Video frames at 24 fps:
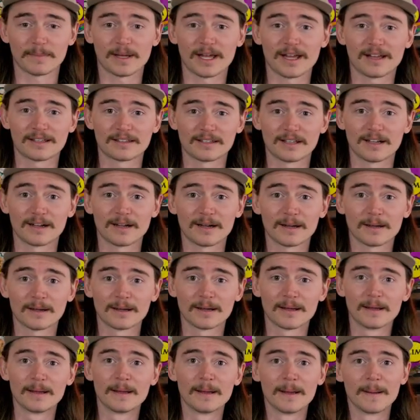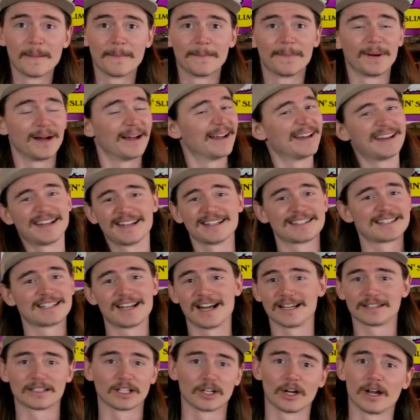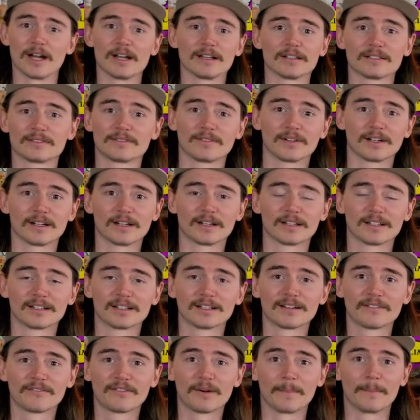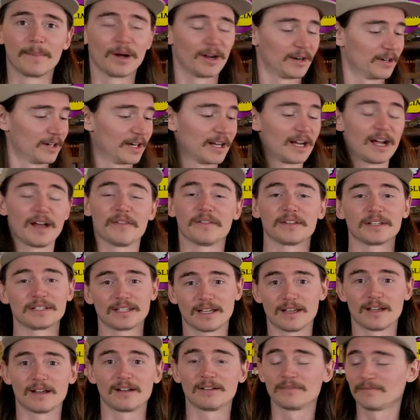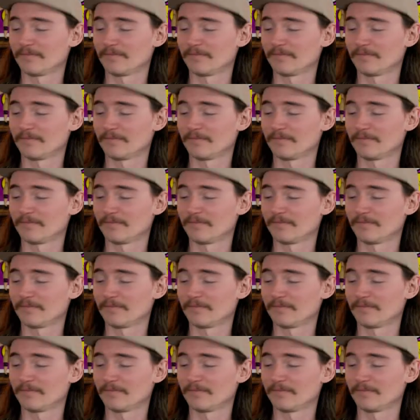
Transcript: back there, but it's not the greatest for, for buttering on the tail.